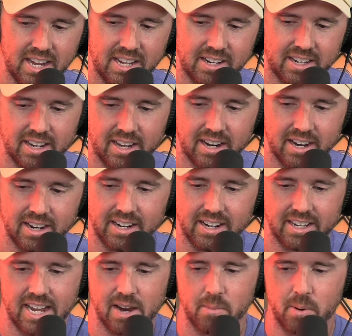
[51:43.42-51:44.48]
had a guy, and
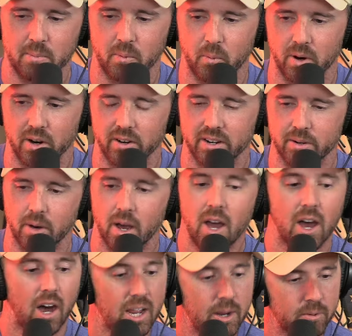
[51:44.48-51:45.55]
I can't remember where he was.
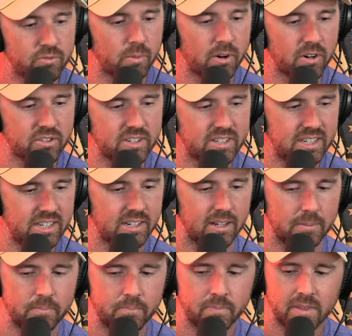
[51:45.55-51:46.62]
He was from
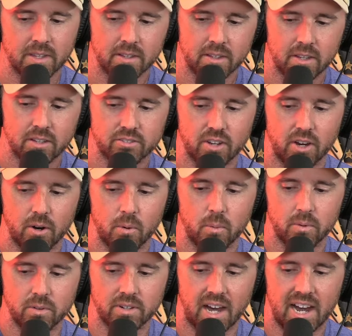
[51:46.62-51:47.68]
Argentina.
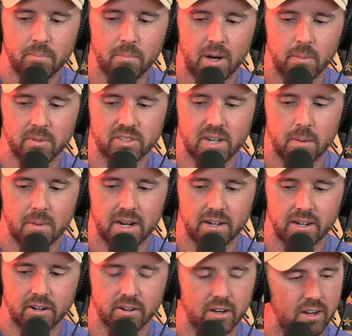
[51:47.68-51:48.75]
So Dive Bomb was coming
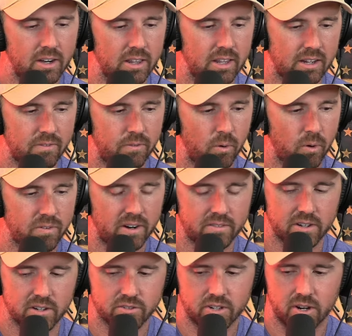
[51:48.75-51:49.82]
out here to hunt like four or
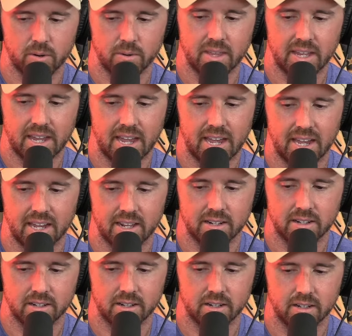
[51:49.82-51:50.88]
five years ago, and they
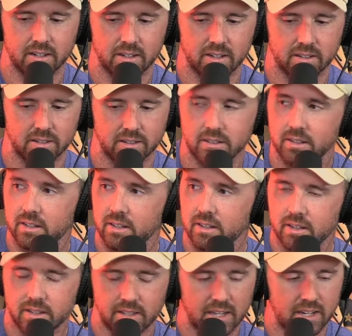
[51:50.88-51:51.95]
had. Uh, a, I remember that
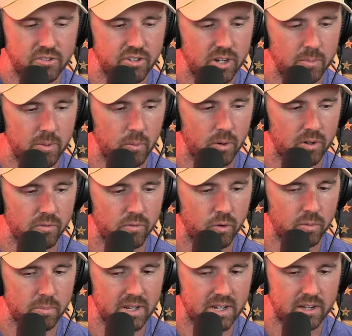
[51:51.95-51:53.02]
guy. They had a gentleman working
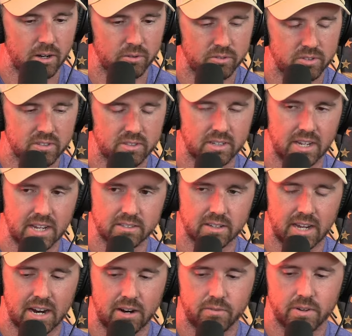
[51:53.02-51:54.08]
for him, Nick Costas. He has
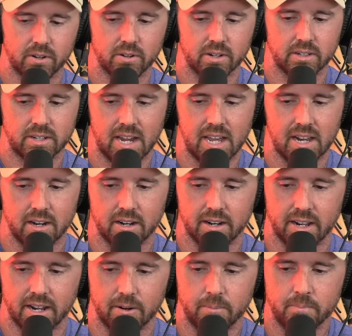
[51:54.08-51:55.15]
an outfitter in Canada
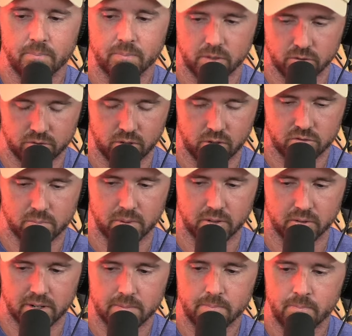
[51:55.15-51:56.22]
now, Eustone
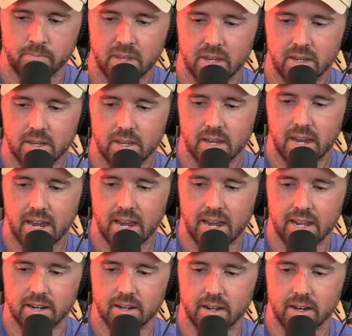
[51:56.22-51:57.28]
Split Reed,
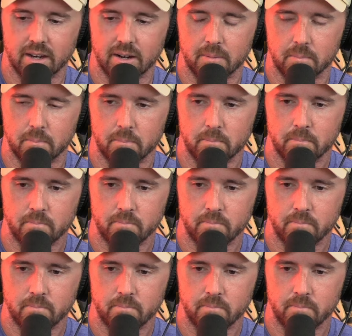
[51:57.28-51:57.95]
and um,